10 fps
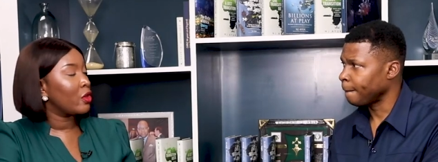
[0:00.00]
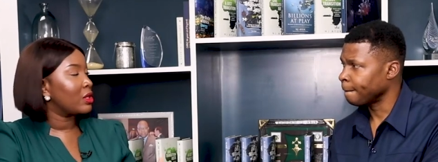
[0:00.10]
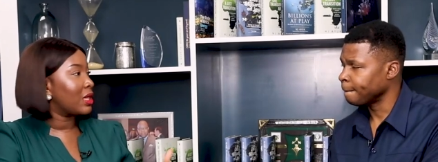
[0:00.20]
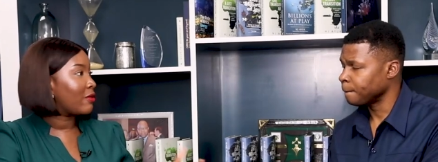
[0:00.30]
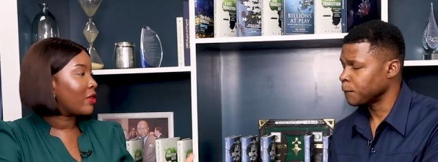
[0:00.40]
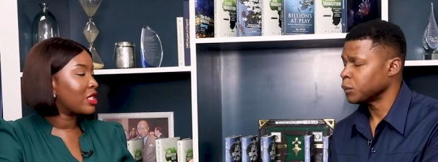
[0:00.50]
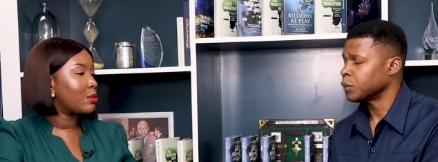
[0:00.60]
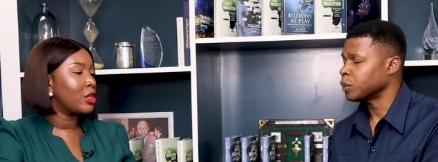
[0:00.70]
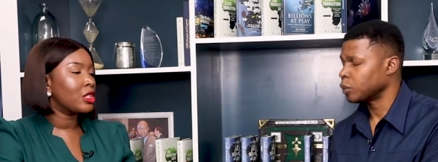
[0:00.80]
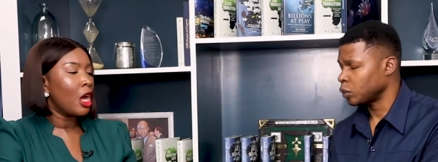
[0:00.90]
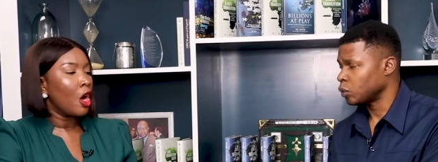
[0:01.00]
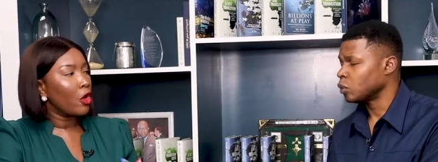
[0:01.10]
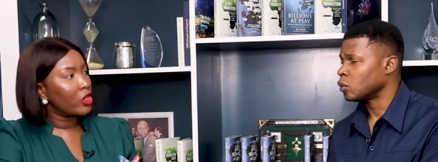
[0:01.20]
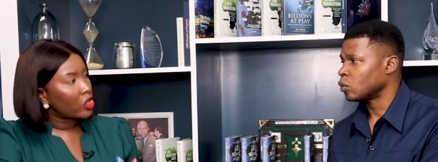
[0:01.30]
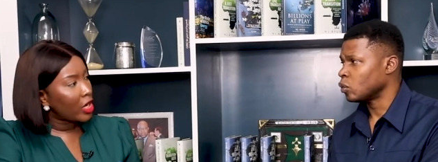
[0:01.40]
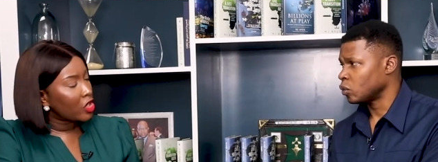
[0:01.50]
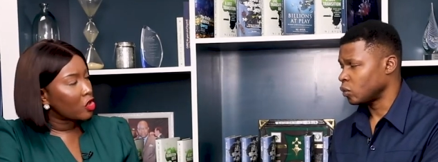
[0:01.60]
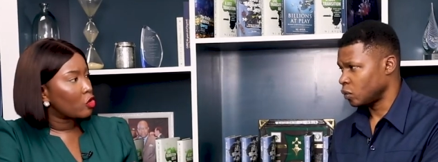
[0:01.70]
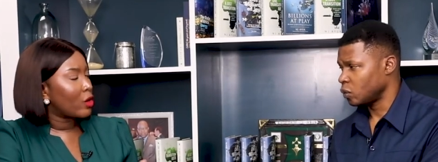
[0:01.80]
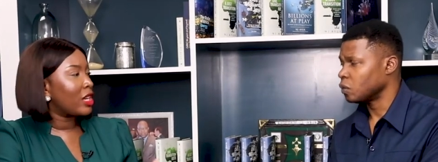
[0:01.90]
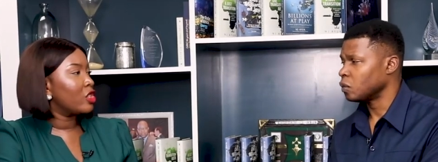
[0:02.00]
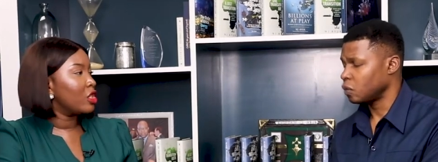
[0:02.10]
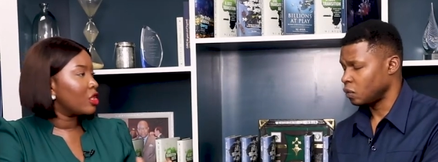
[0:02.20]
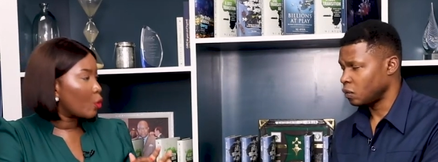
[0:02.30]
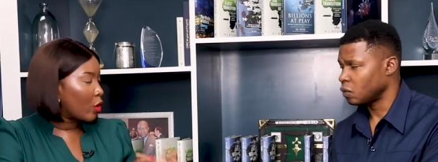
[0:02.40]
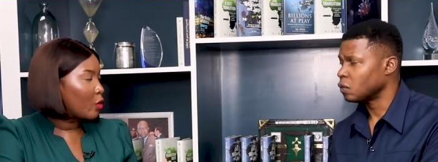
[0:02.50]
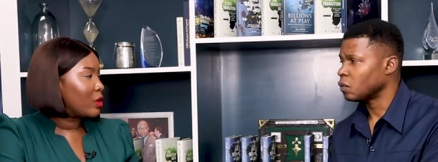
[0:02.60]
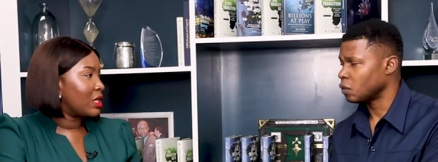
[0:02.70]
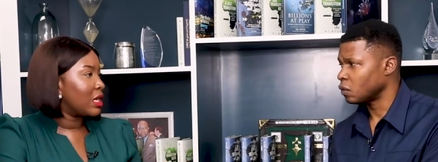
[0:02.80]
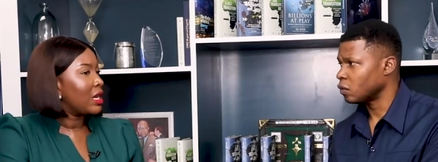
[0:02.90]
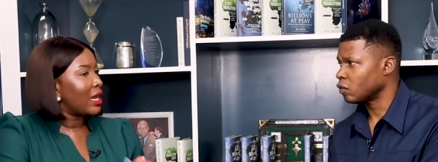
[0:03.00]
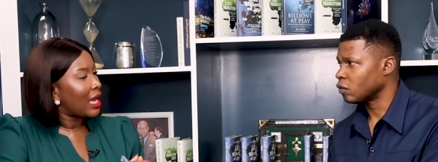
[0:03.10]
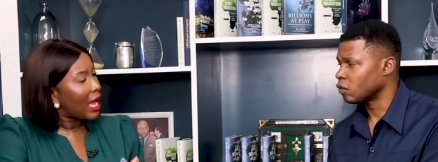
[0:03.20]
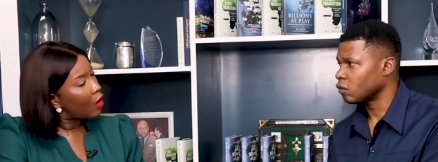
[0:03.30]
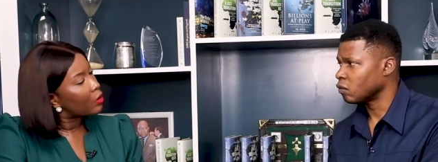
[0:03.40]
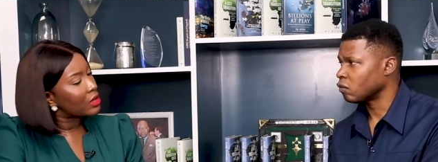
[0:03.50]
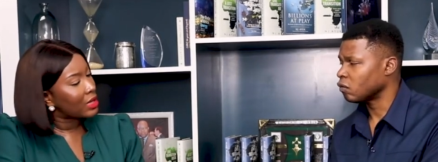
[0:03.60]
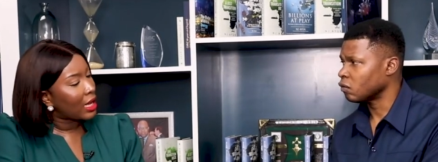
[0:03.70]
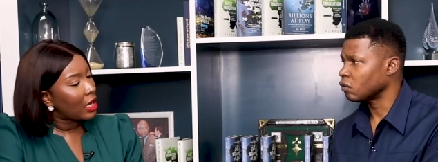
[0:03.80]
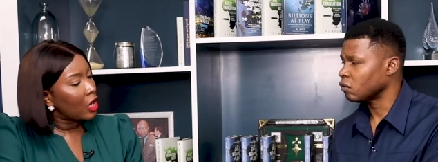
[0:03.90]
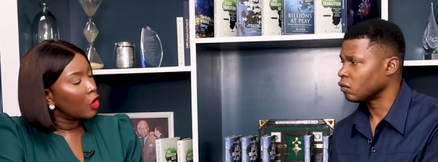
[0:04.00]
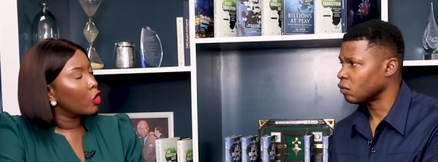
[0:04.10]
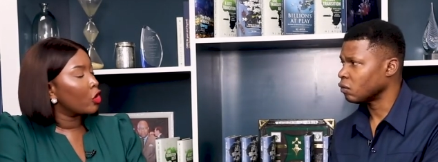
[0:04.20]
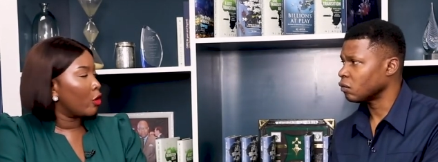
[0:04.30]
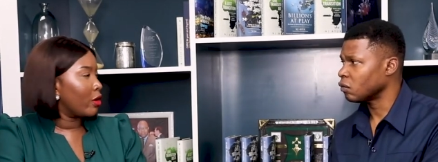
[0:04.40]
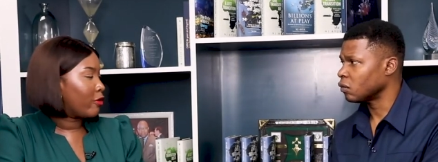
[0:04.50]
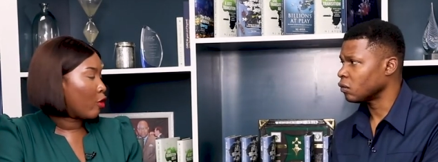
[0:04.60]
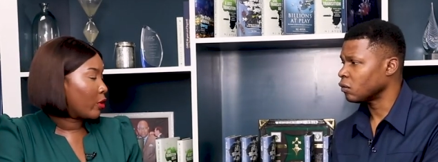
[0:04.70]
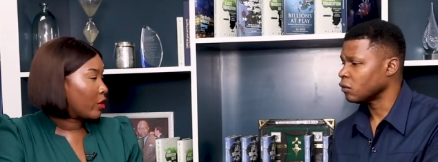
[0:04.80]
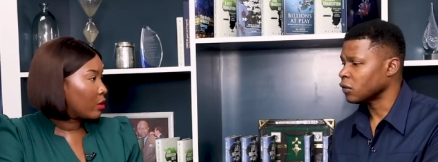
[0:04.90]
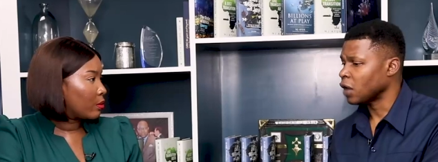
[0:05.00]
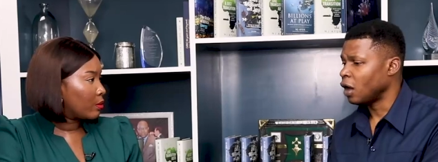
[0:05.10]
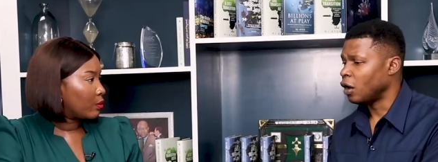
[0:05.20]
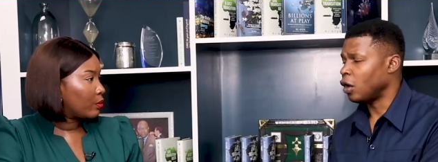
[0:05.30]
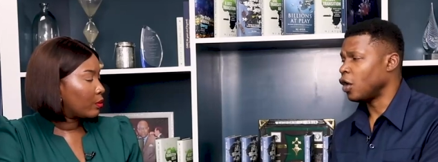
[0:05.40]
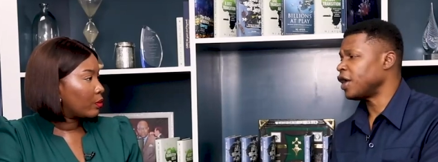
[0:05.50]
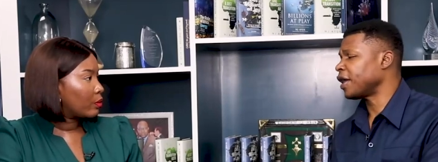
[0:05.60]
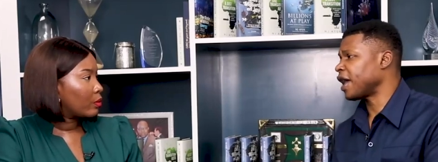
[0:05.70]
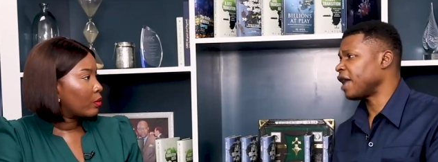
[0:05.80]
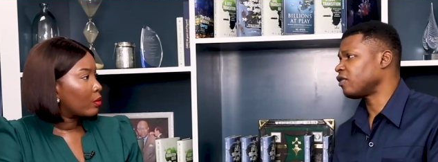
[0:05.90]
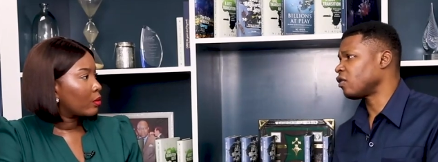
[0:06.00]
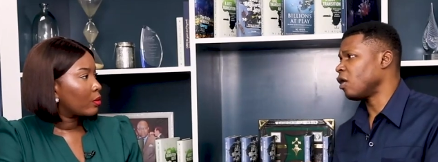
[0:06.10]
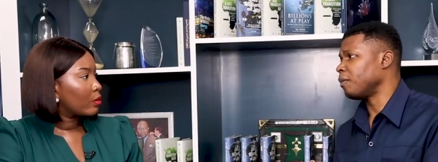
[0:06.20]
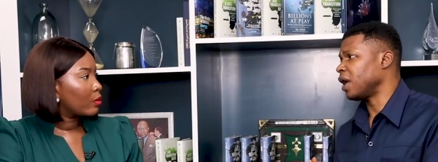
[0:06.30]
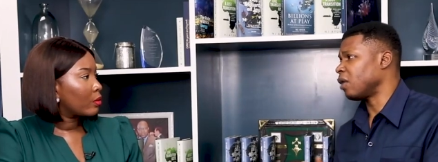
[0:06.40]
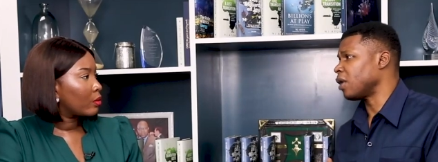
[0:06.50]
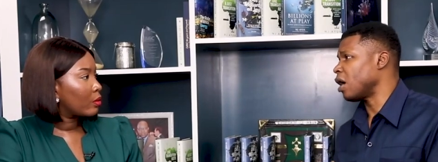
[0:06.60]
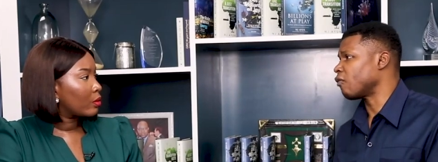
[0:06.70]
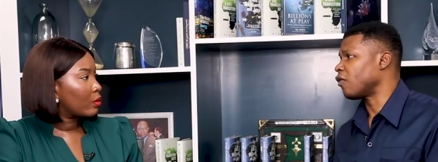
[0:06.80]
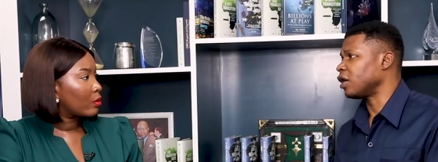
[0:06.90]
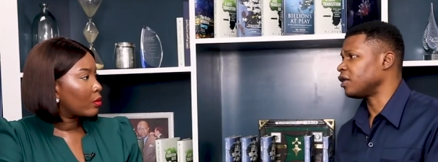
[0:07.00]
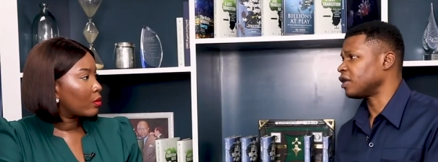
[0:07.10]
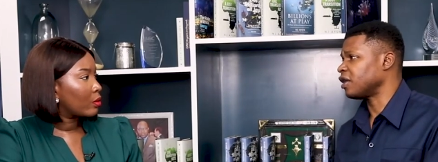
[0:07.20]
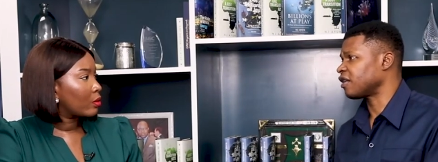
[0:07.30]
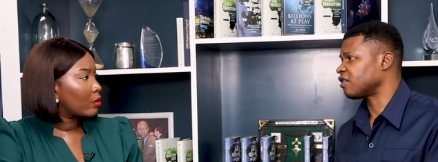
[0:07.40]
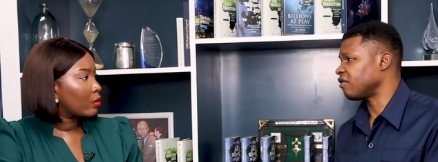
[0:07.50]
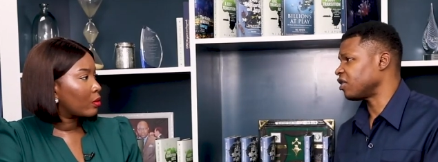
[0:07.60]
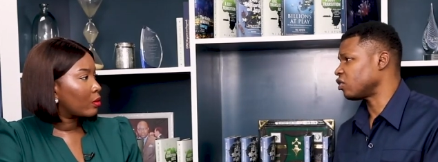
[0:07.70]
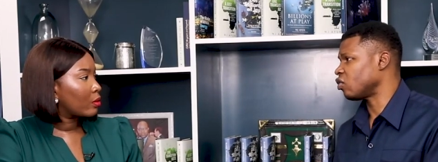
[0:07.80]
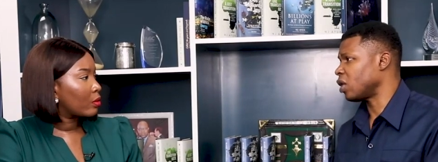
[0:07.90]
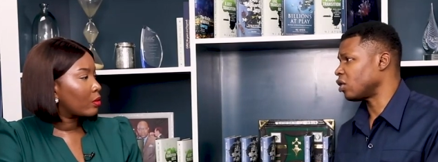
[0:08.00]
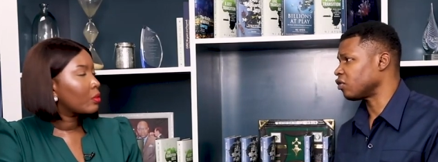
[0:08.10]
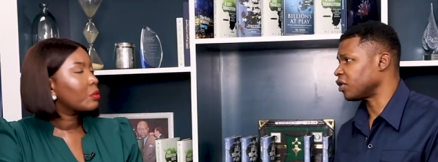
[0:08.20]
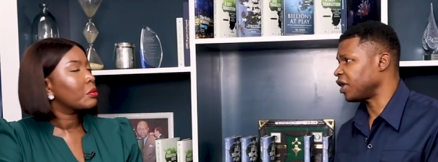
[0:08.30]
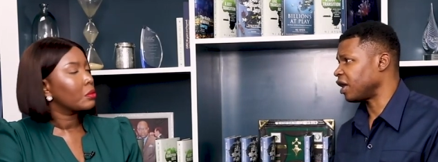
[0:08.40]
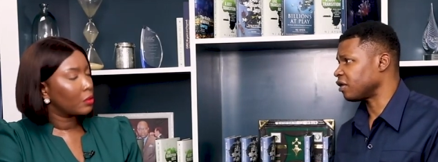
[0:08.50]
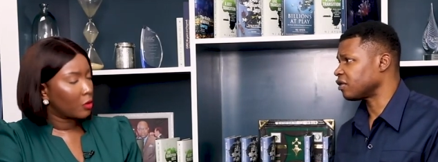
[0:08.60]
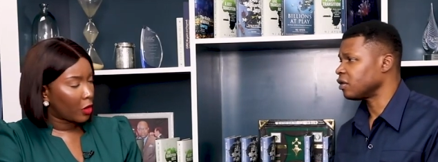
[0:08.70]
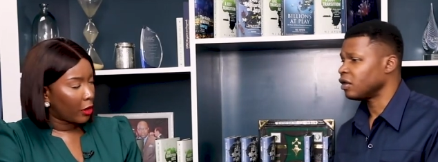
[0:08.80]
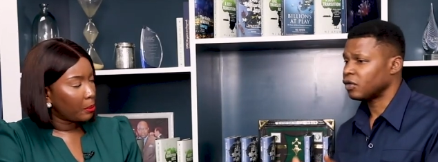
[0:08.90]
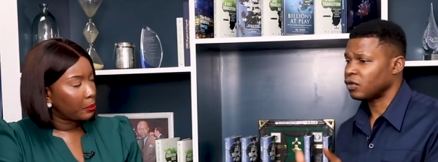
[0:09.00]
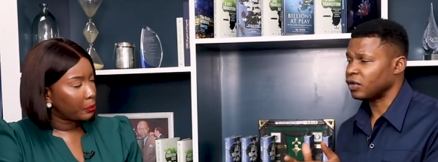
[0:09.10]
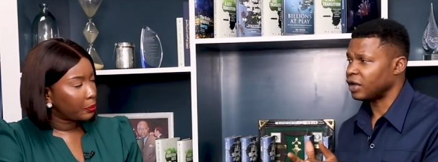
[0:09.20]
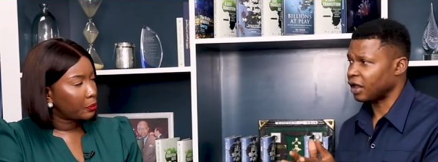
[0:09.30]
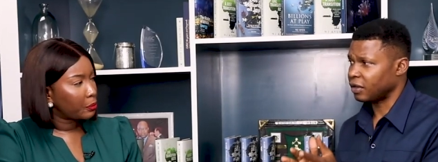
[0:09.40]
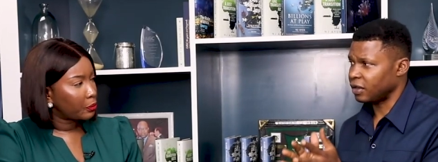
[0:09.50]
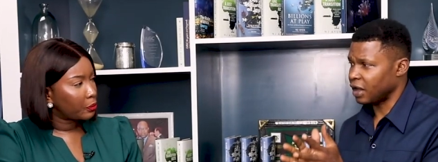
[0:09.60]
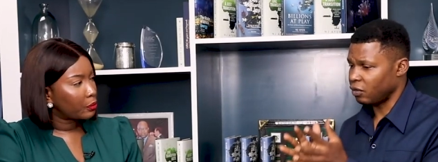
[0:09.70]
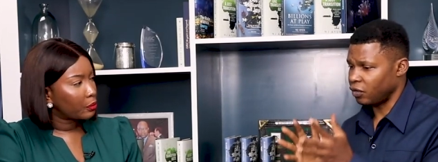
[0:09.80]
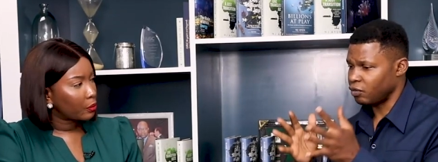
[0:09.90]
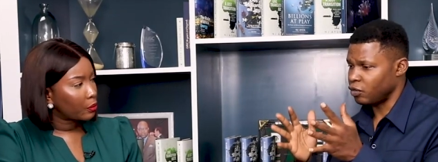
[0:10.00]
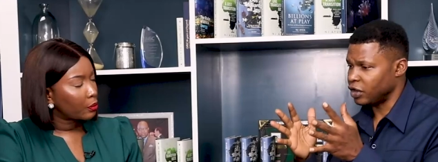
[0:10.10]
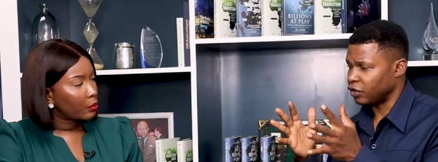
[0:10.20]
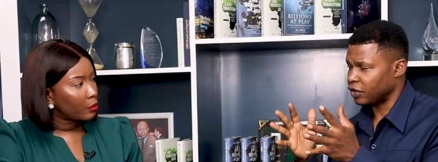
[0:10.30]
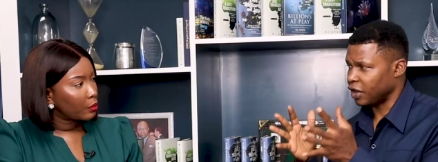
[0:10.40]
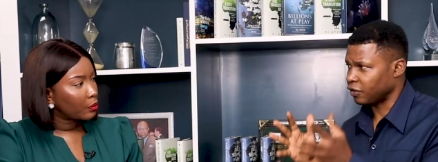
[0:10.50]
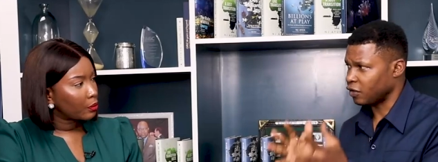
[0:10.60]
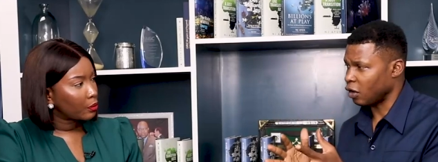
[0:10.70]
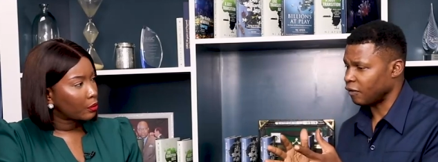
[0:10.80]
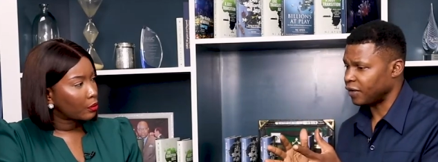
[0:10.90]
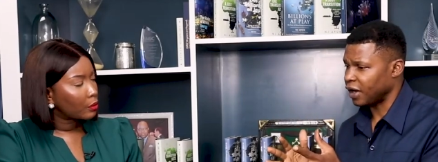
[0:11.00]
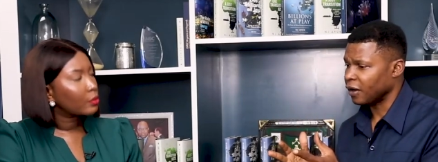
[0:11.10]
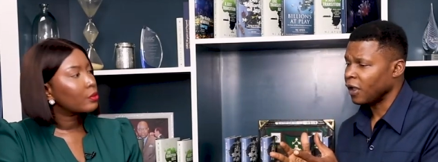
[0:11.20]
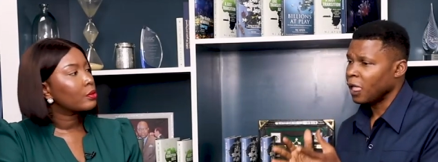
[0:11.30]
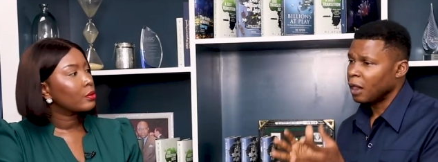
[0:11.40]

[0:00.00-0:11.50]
Speaker 1: whether it's divestments or in change in strategies? What are we seeing and how does that look going forward?
Speaker 2: Oil and gas is going to be around for at least the next 70 to 100 years. Okay. So that, that we, we need to take stock of that.